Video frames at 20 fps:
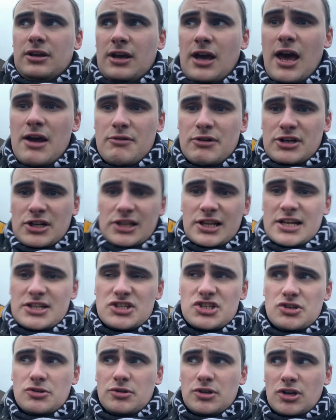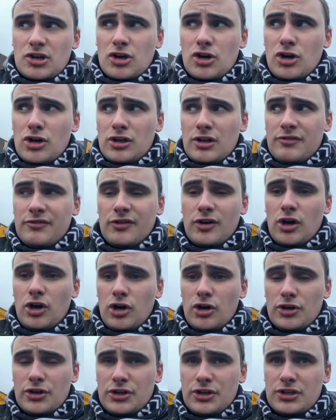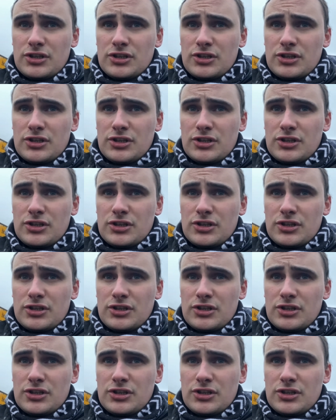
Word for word: error that led to the goal. I thought uh,